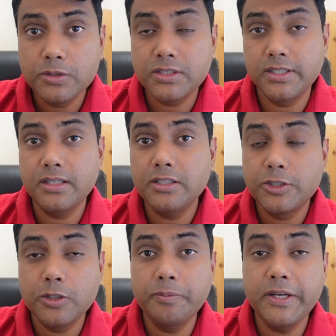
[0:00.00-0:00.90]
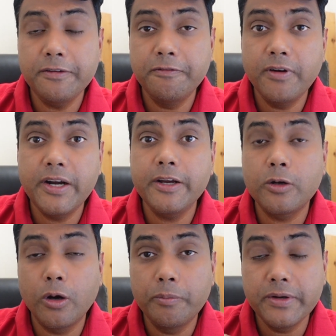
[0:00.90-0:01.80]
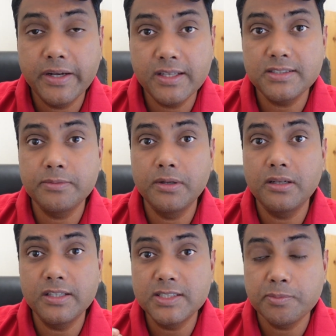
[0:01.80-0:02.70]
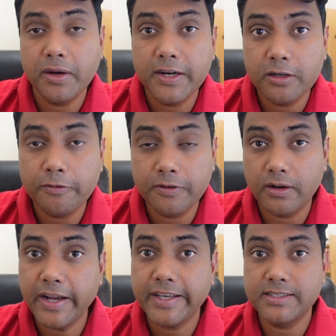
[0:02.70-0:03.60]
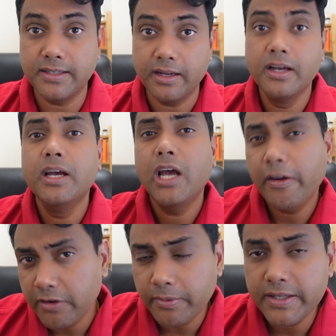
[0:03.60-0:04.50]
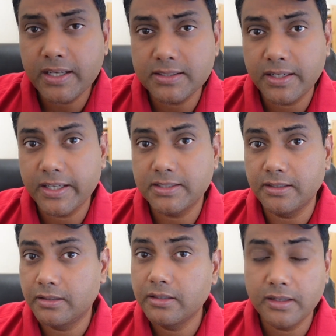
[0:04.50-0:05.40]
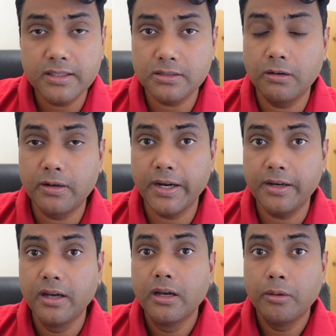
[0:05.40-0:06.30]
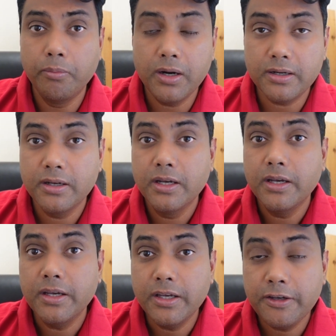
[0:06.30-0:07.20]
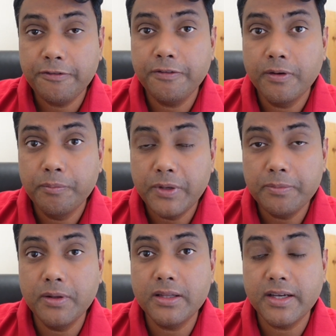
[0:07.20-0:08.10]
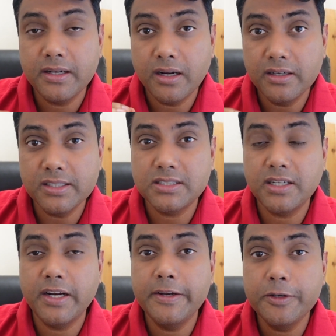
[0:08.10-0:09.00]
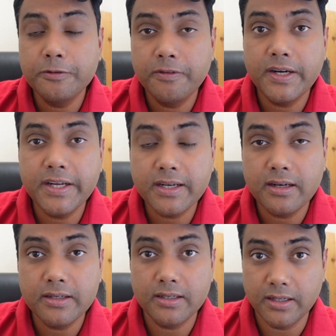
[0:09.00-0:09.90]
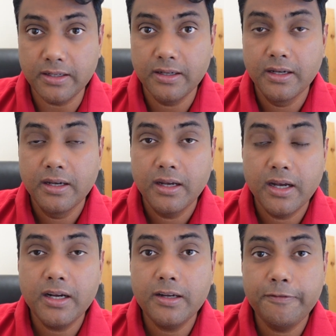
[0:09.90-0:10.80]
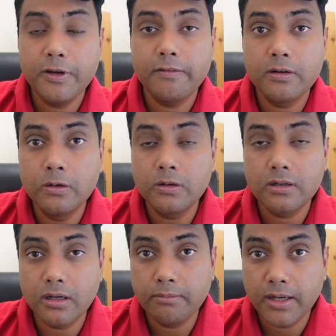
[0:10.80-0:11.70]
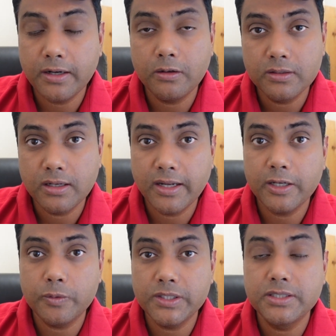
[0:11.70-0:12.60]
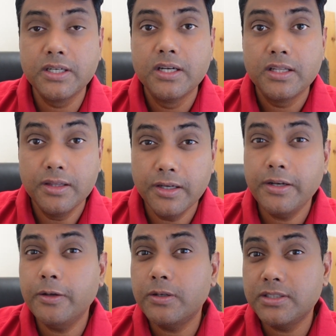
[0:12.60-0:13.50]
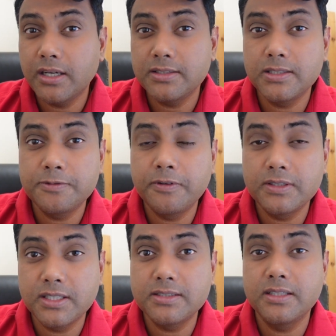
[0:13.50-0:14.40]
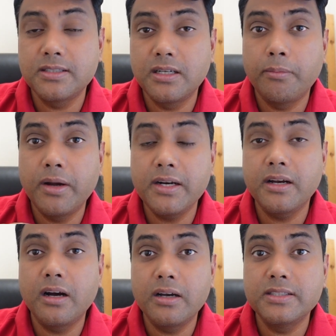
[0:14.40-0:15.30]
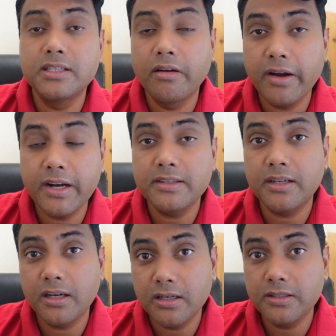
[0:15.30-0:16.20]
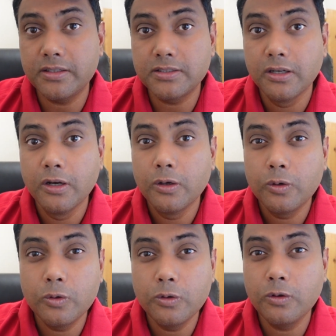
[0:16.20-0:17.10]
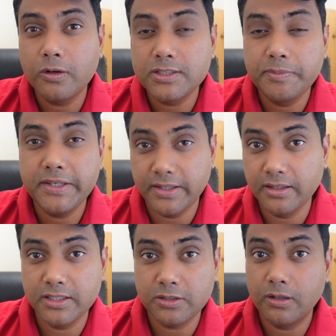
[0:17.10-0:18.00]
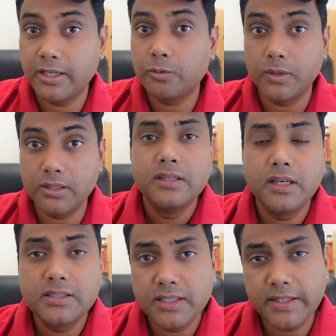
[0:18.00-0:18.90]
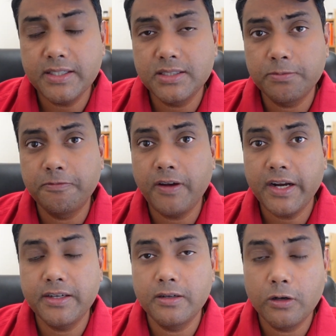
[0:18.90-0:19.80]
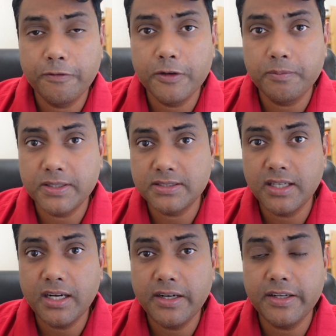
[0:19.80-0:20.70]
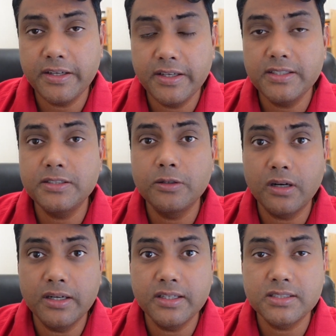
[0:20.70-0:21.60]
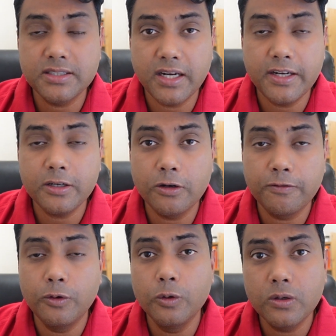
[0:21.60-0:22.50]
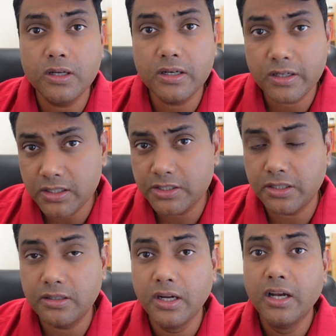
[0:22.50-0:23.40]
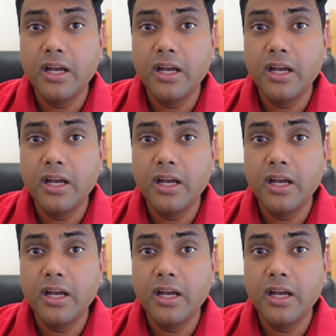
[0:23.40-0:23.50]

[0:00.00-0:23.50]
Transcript: still should be very comprehensible in spite of your accent. Everybody has an accent, that is all right. But if people can understand you very clearly and if you have good command on the language, then your chances for success in America is greater than others who do not speak English all that well. The second sub-factor of your personality is your understanding of local culture